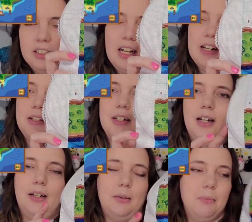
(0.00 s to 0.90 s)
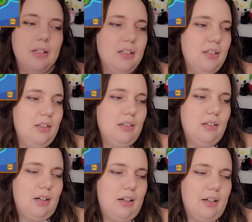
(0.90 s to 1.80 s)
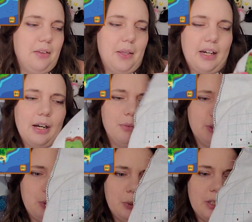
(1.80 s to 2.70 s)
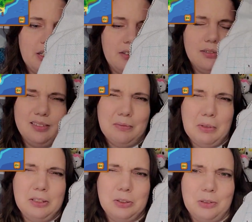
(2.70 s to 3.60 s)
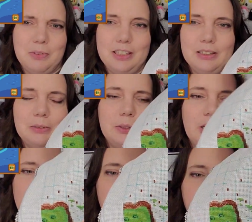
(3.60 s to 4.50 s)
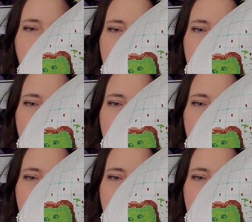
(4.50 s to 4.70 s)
the last time that I recorded. I'm not sure if I did or not.